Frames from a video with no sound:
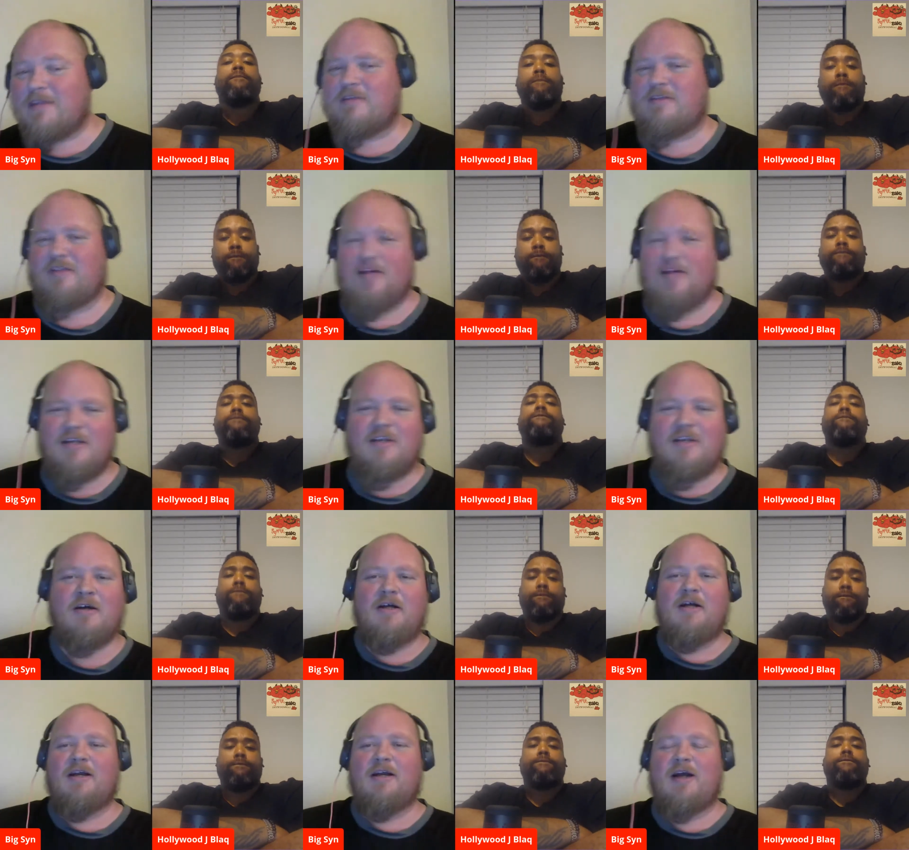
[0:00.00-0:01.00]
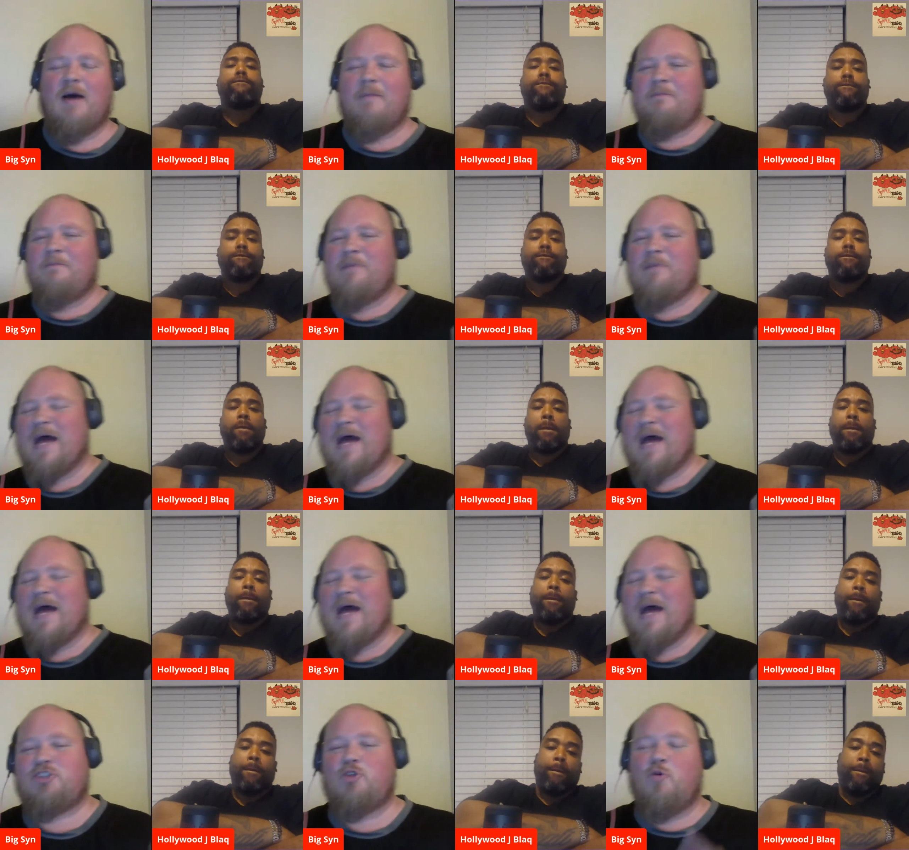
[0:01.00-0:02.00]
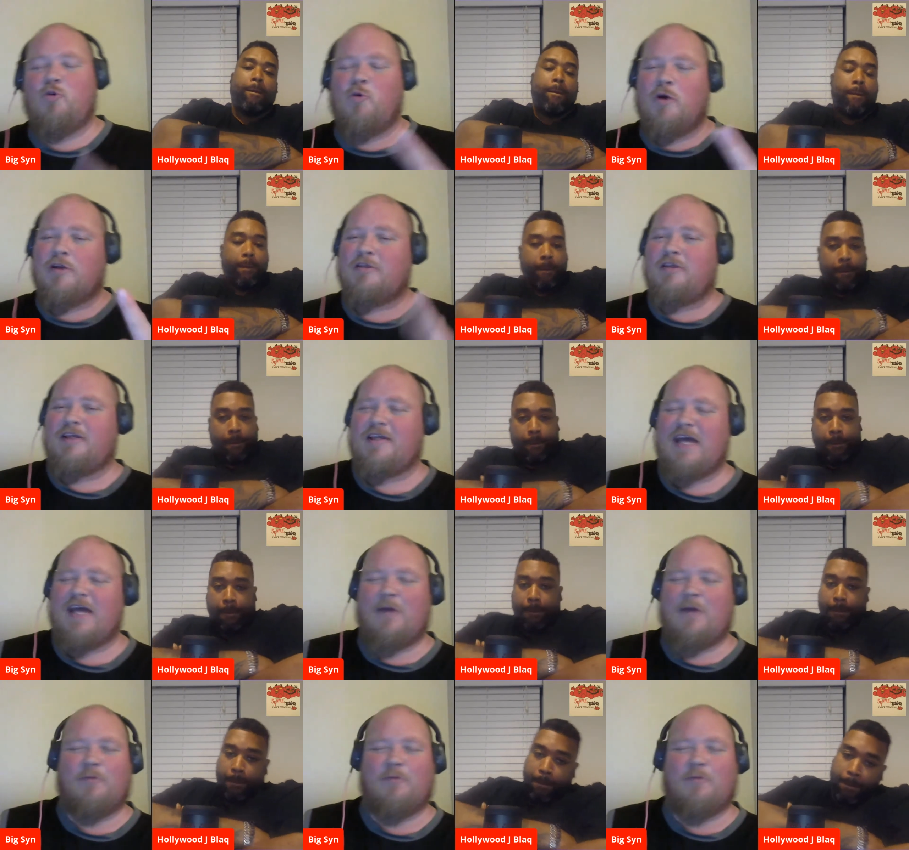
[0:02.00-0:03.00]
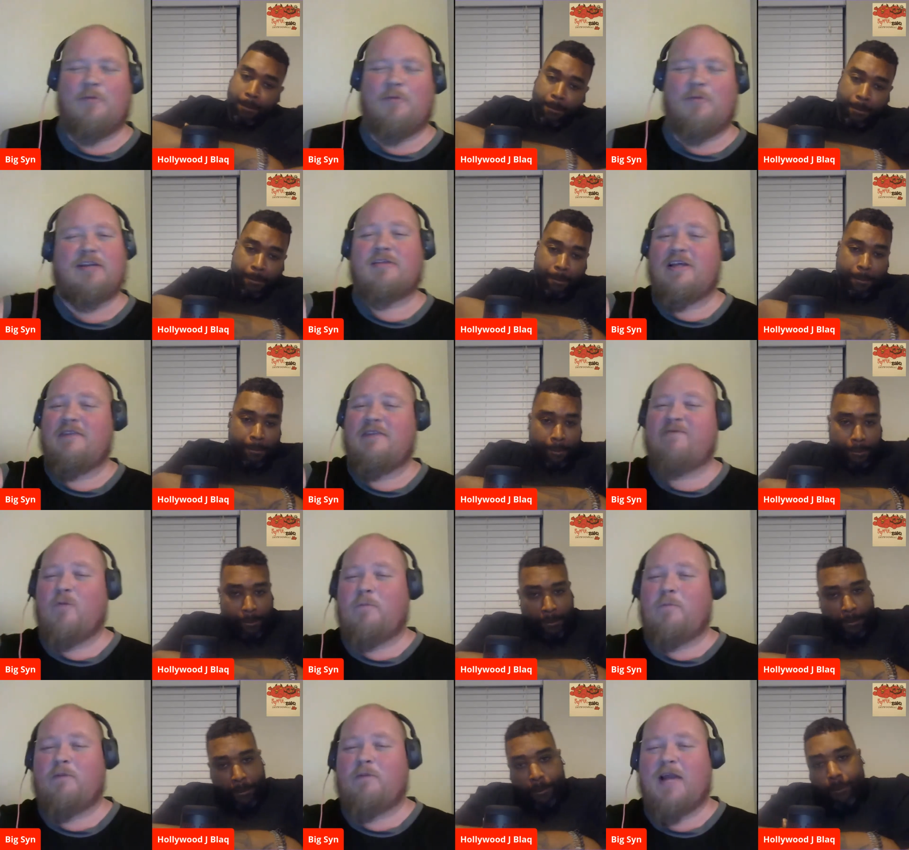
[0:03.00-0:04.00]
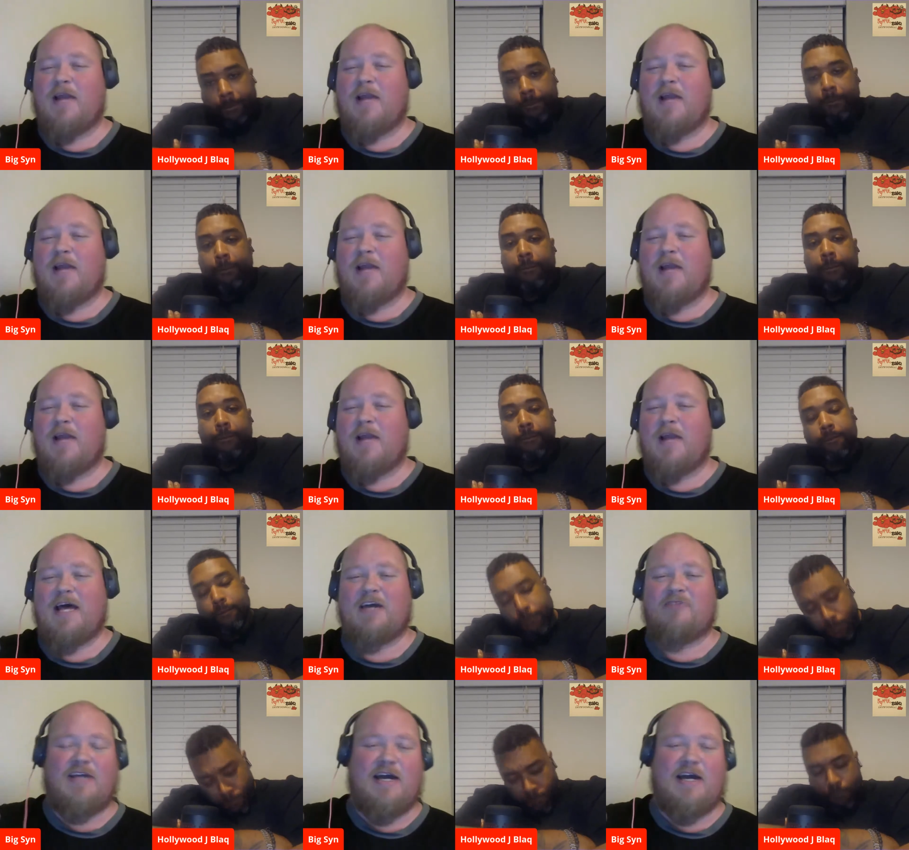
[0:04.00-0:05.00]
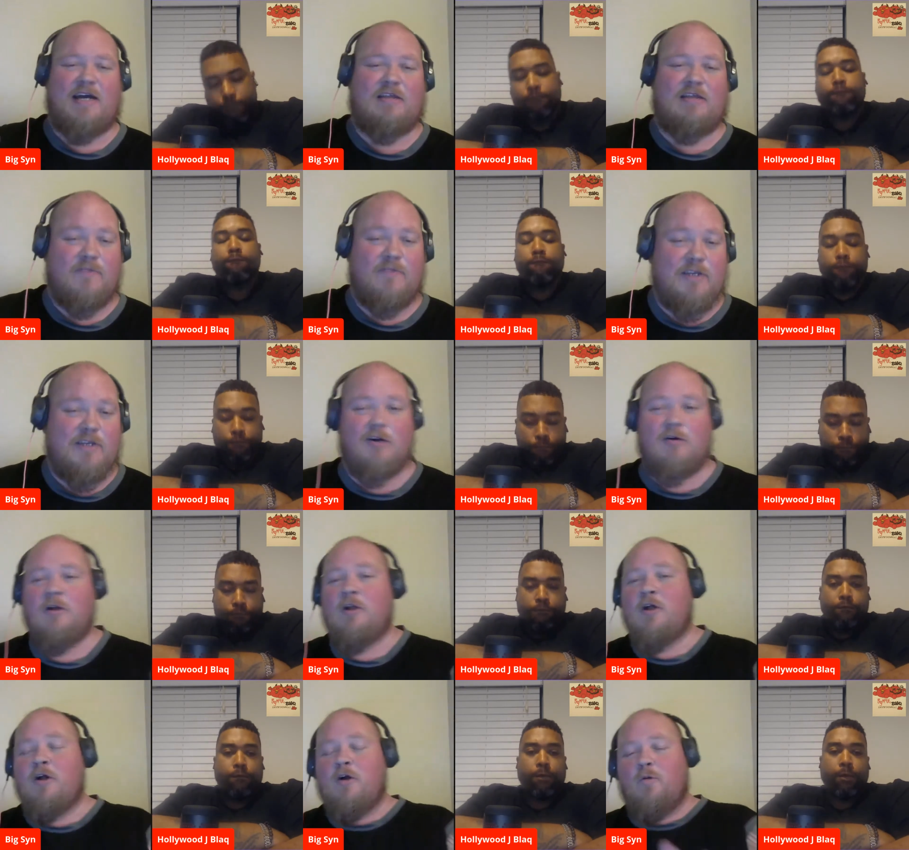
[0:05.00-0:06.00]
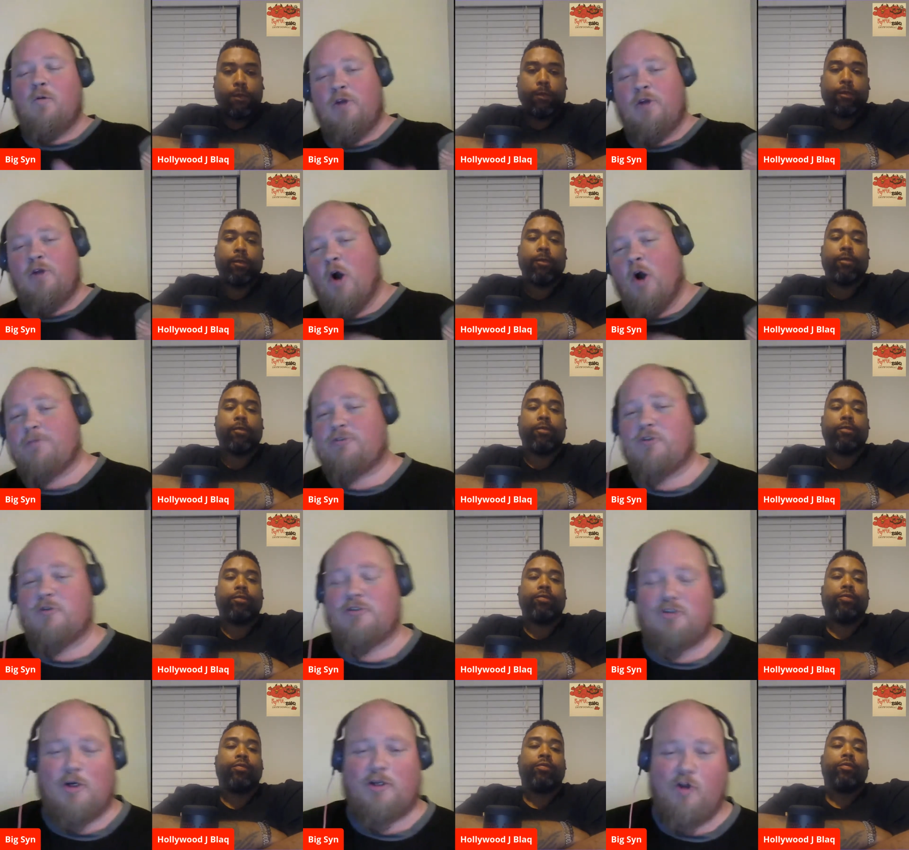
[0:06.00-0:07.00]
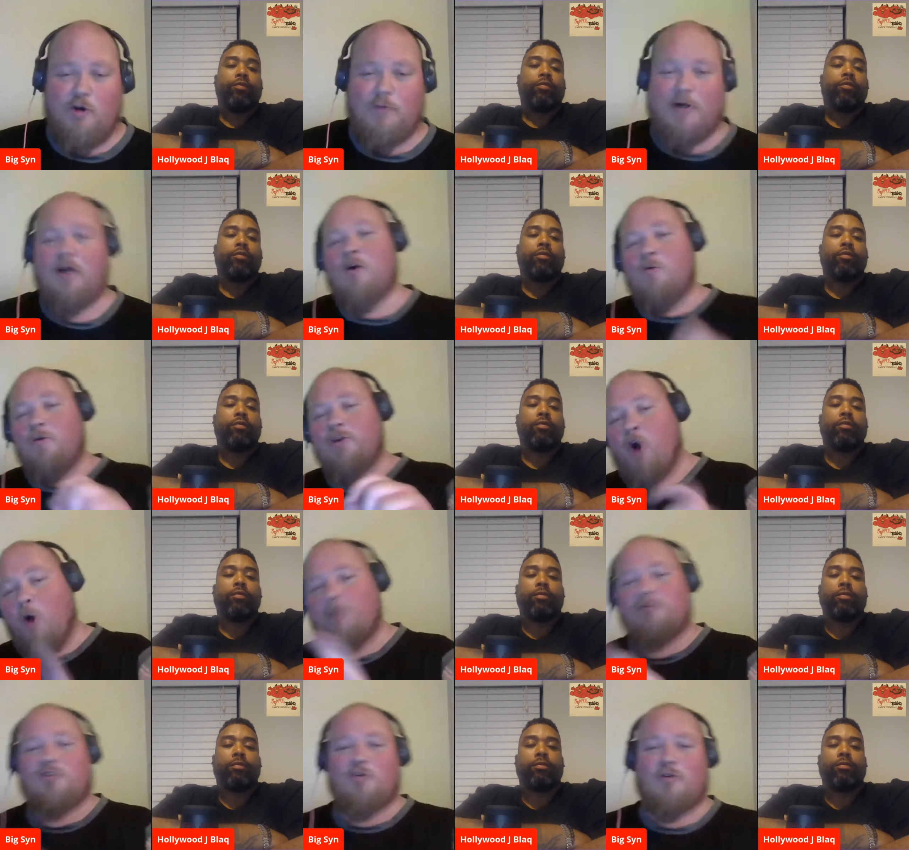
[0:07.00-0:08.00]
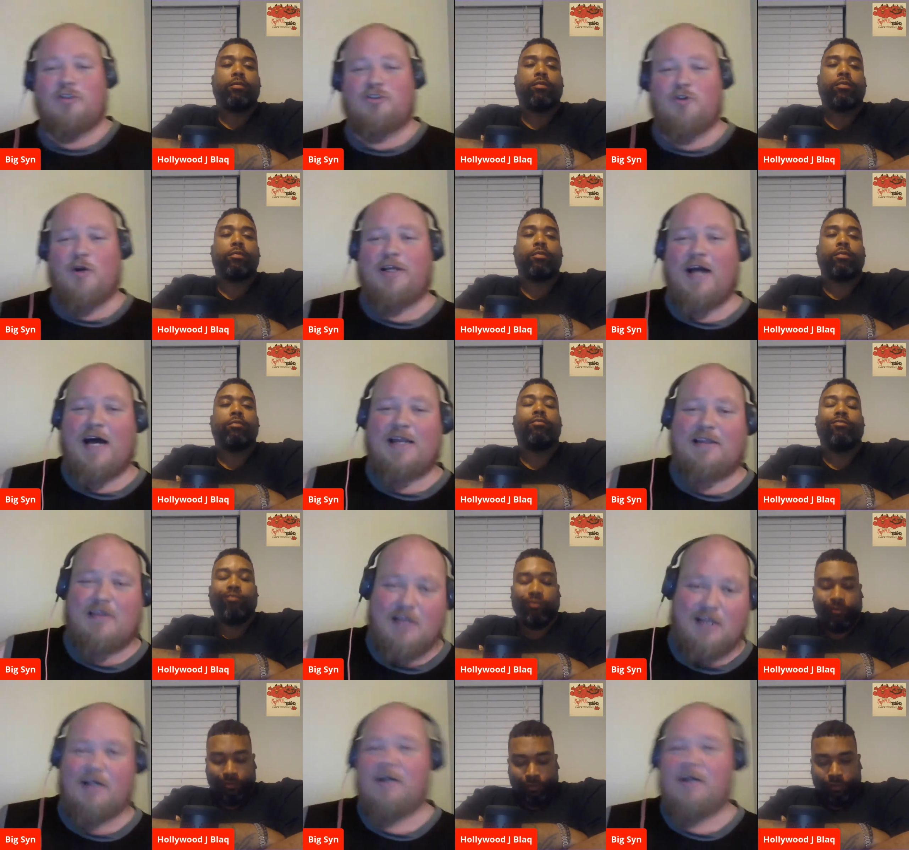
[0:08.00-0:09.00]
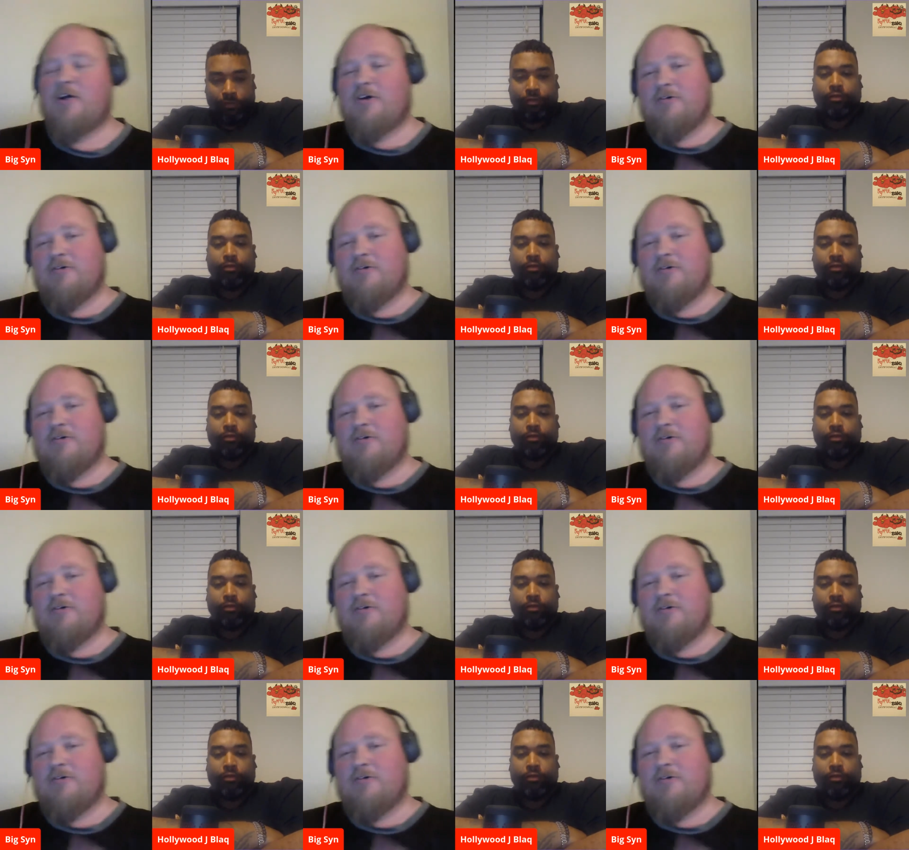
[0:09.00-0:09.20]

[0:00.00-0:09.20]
Speaker 1: coming back at you once again with another Synful Blaq Reacts video. We hope you enjoyed Gooba. We hope you enjoyed Godzilla. Right now, we get